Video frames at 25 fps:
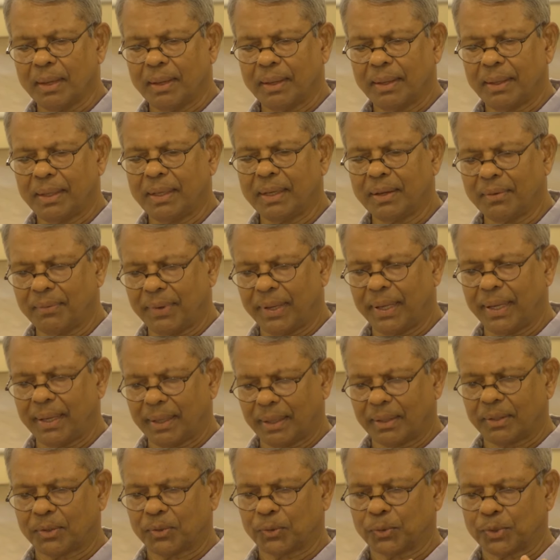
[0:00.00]
in a way,
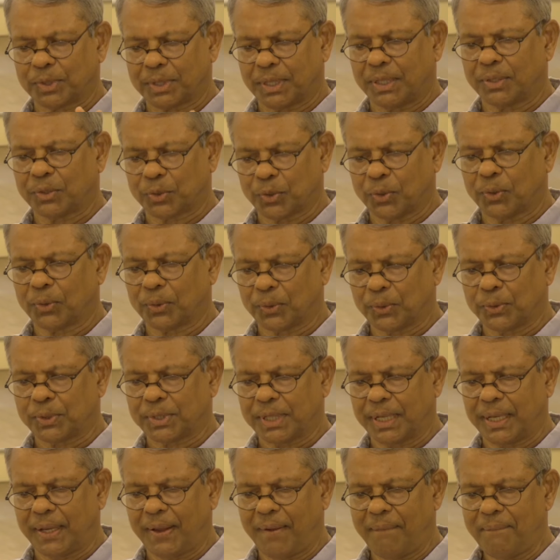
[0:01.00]
to say, so to
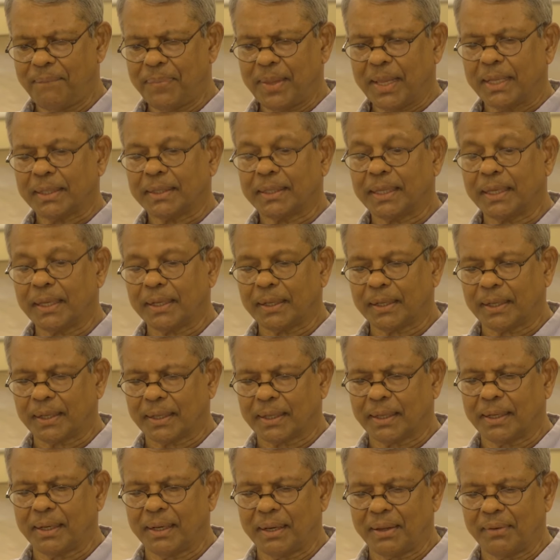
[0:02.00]
say,
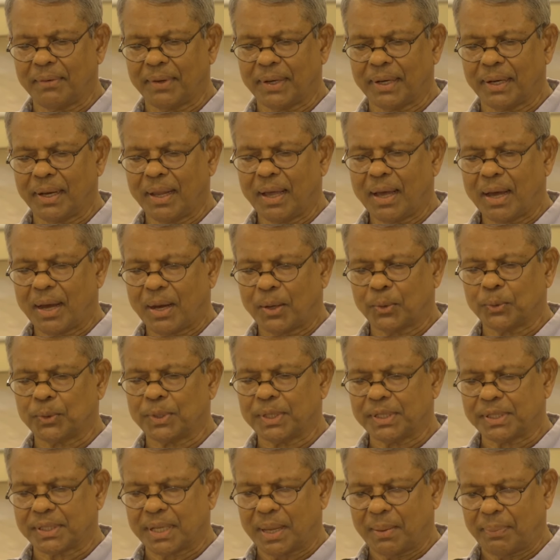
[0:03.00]
theoretical level, how
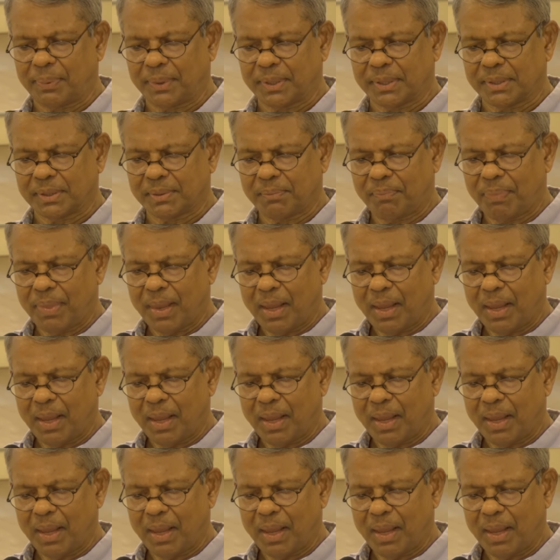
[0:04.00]
this happens.